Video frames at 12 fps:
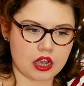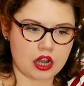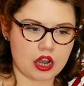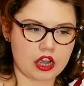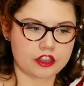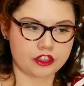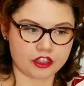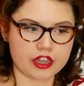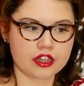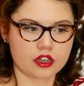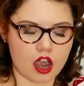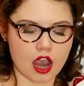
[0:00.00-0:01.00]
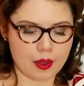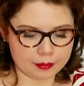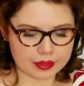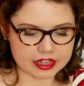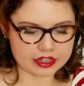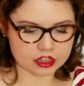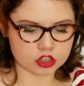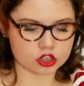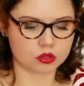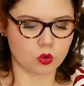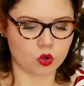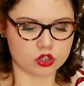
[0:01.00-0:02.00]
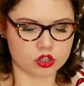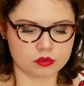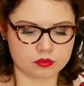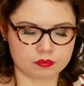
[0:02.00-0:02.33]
I think I'm leaning towards...